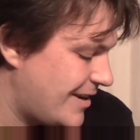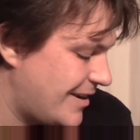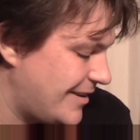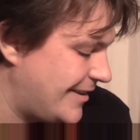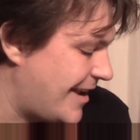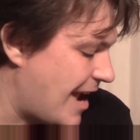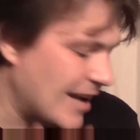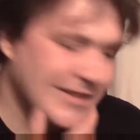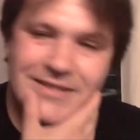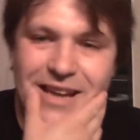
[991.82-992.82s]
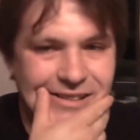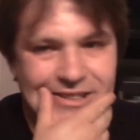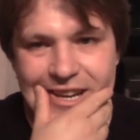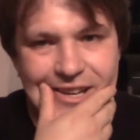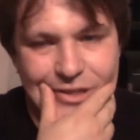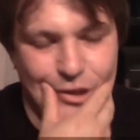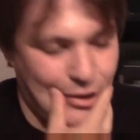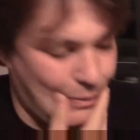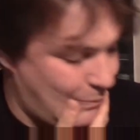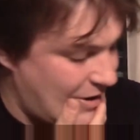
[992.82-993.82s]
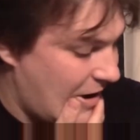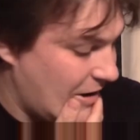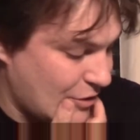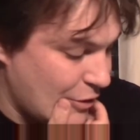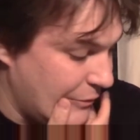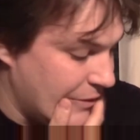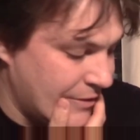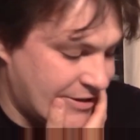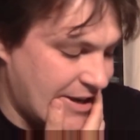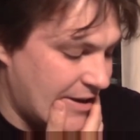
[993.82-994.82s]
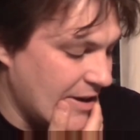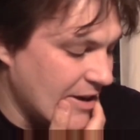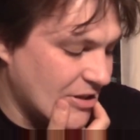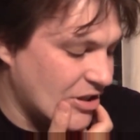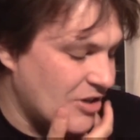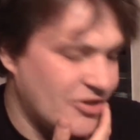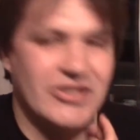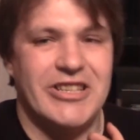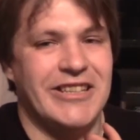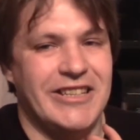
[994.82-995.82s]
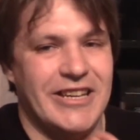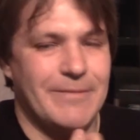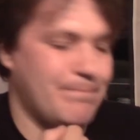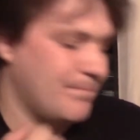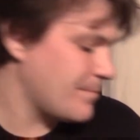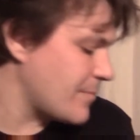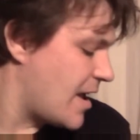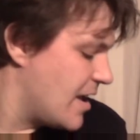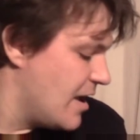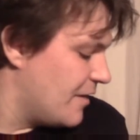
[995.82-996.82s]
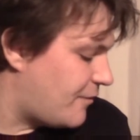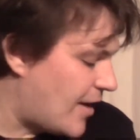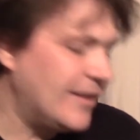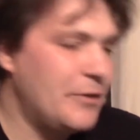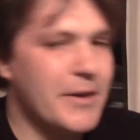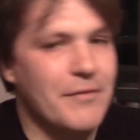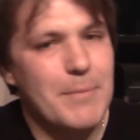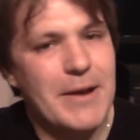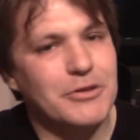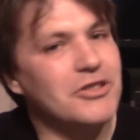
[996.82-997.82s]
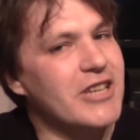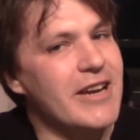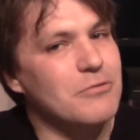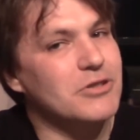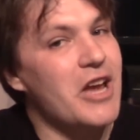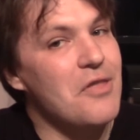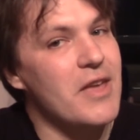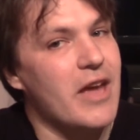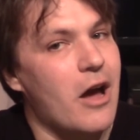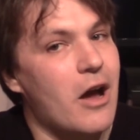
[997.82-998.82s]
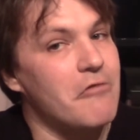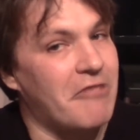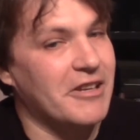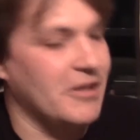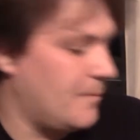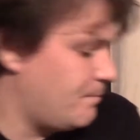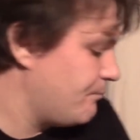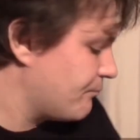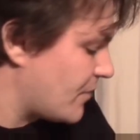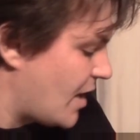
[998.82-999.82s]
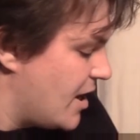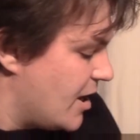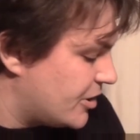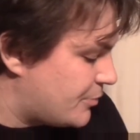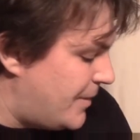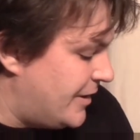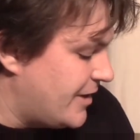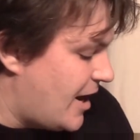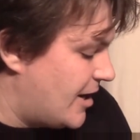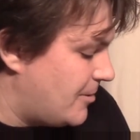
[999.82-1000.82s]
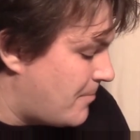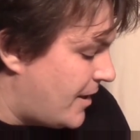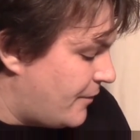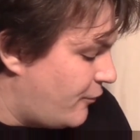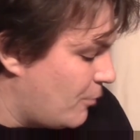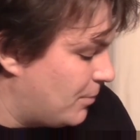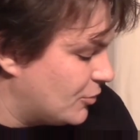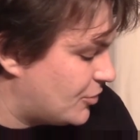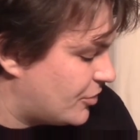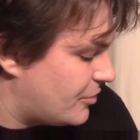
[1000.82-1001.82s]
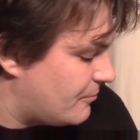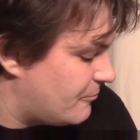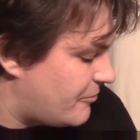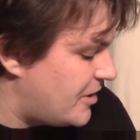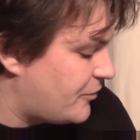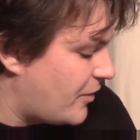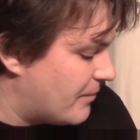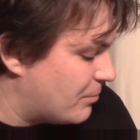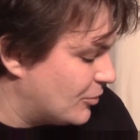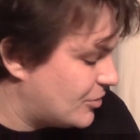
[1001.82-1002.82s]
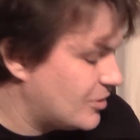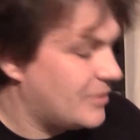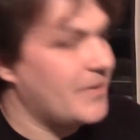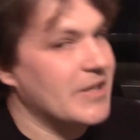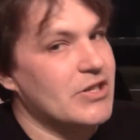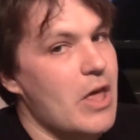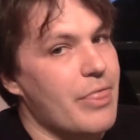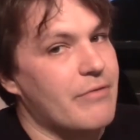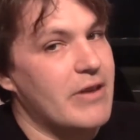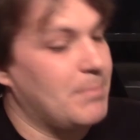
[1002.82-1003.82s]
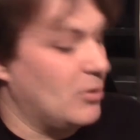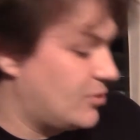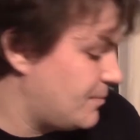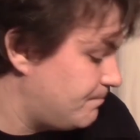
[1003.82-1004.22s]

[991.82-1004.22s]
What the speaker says: Yeah, I'd take the knights over the sergeants any day. Finally, we have the mounted scouts, and they are irregular. Speed 9, melee 4+, range 5+, defense 3+.